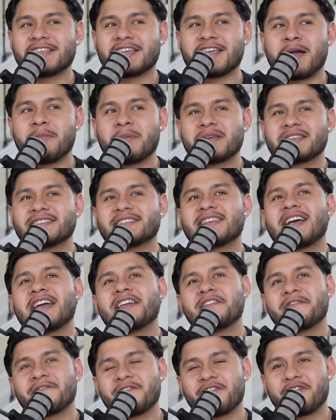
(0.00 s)
Like, I'm
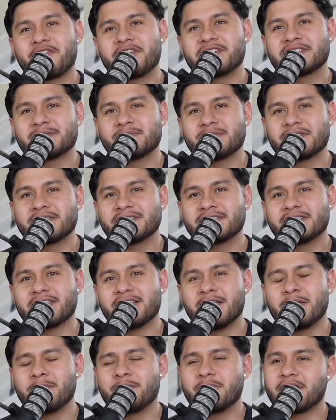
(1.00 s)
excited for Christmas
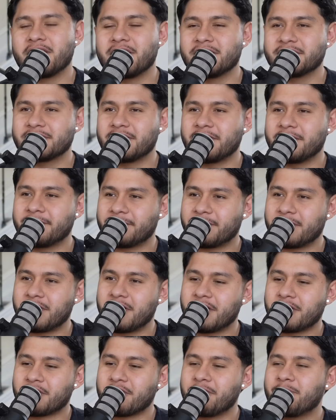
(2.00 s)
because of
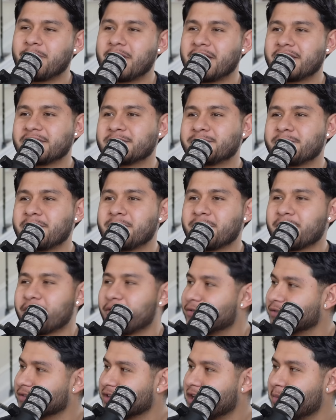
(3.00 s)
our compadres baby
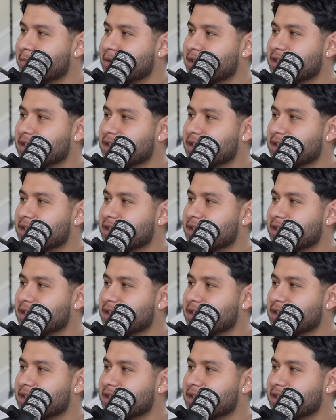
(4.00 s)
girls oh coming.